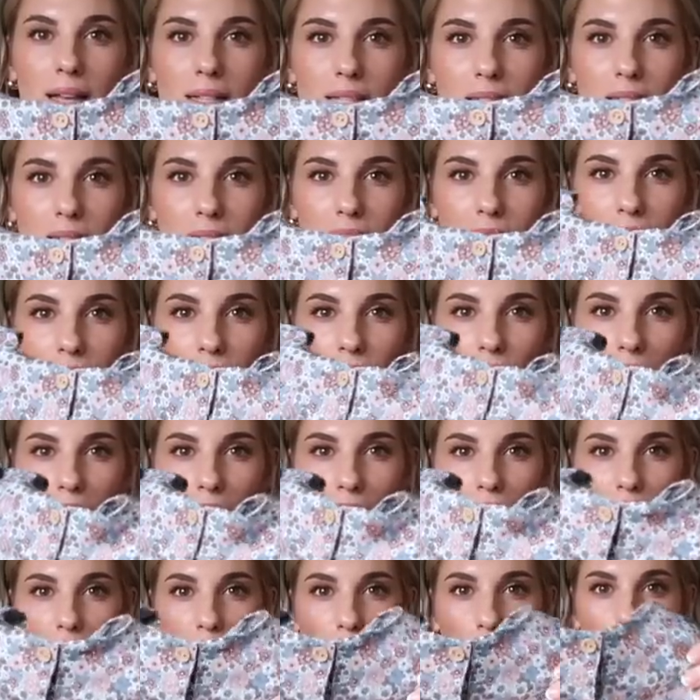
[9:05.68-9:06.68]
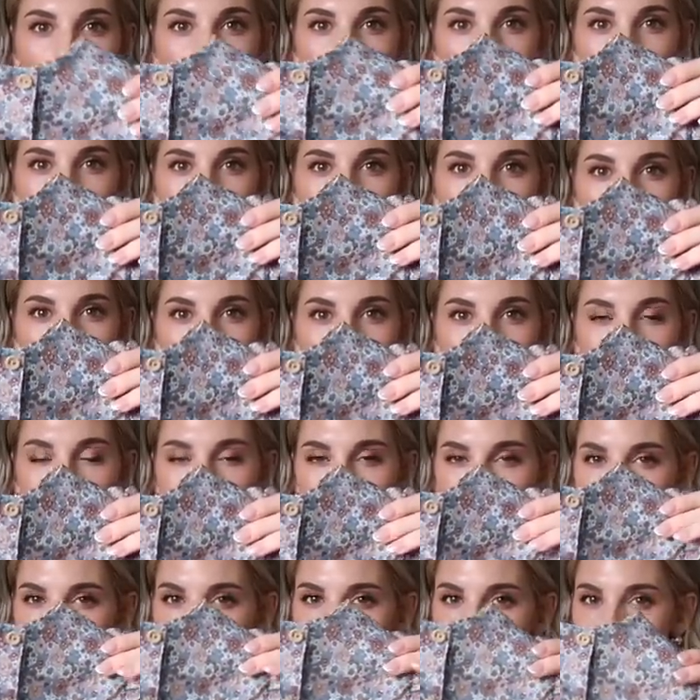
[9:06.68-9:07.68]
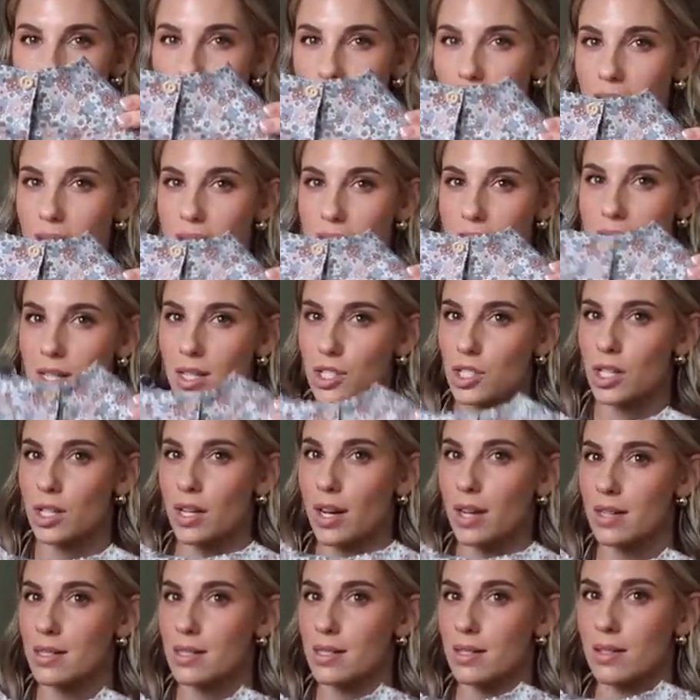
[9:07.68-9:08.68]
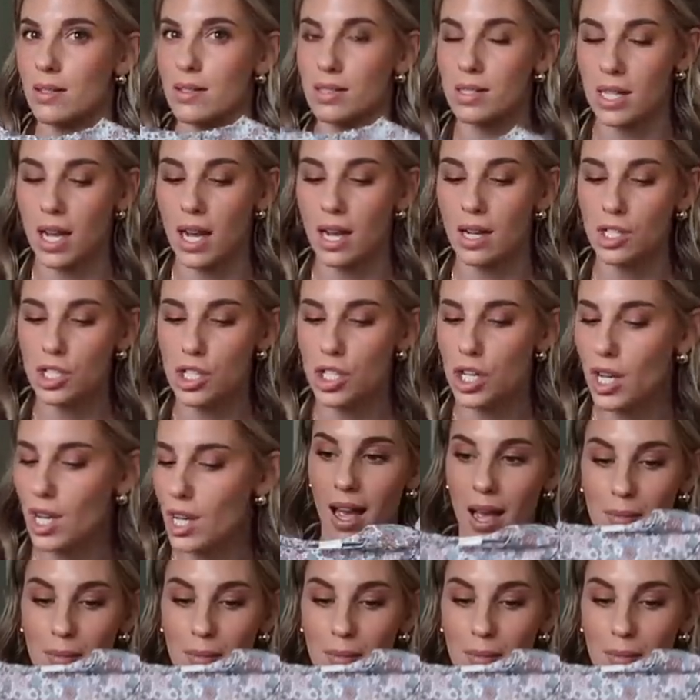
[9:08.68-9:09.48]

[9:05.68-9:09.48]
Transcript: has these little like faux wooden buttons which I just think is such a nice little touch.